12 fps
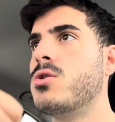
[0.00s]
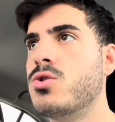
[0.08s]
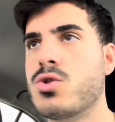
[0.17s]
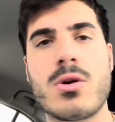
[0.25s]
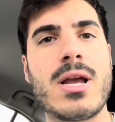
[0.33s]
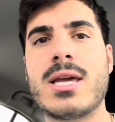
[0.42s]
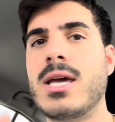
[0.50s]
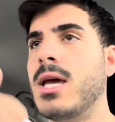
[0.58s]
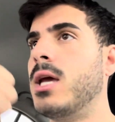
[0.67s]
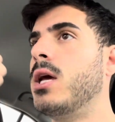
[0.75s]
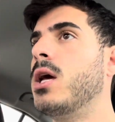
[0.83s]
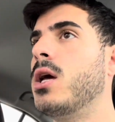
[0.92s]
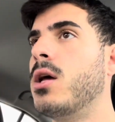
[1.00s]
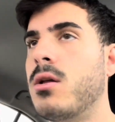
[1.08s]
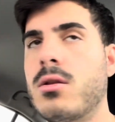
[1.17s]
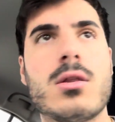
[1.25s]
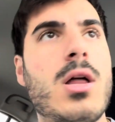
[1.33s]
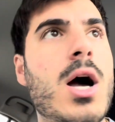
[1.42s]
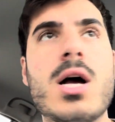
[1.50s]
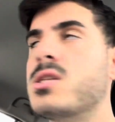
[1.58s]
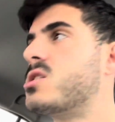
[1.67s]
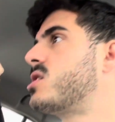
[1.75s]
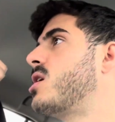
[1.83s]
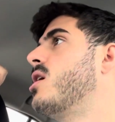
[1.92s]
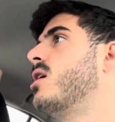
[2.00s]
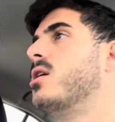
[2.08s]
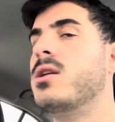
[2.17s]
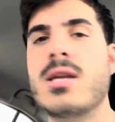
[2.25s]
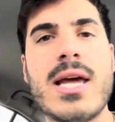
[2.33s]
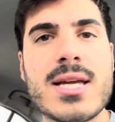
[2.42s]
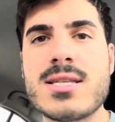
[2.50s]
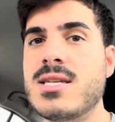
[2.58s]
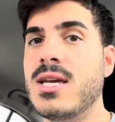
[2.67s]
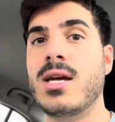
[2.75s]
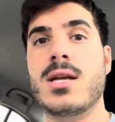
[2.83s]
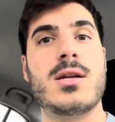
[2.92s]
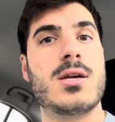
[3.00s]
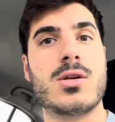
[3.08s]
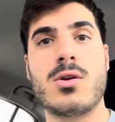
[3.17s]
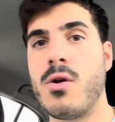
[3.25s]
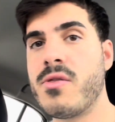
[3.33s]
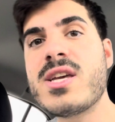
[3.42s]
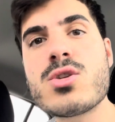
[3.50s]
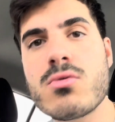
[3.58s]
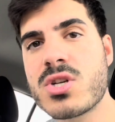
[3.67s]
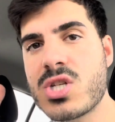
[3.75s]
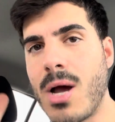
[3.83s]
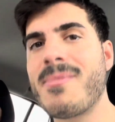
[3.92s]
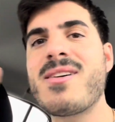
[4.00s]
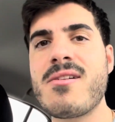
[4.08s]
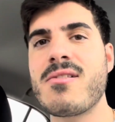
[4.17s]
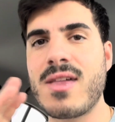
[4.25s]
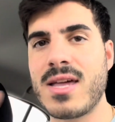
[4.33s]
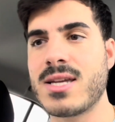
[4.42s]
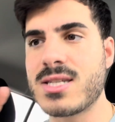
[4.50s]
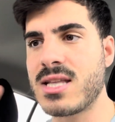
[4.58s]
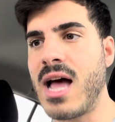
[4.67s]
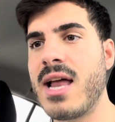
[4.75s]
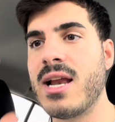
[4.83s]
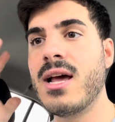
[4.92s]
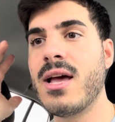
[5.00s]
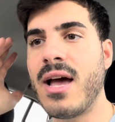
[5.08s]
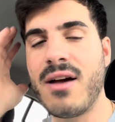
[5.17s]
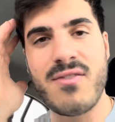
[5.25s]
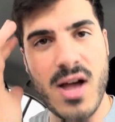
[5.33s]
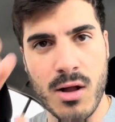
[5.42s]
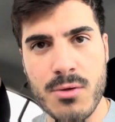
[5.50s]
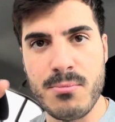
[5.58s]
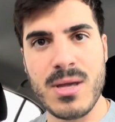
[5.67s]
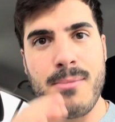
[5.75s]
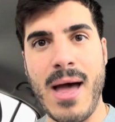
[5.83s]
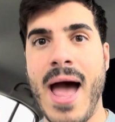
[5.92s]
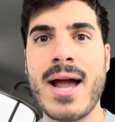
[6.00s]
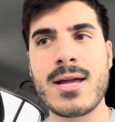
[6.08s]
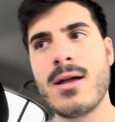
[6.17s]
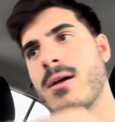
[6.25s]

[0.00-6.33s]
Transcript: Drinking, lust, nicotine. You know, these were some of the things that have held me back.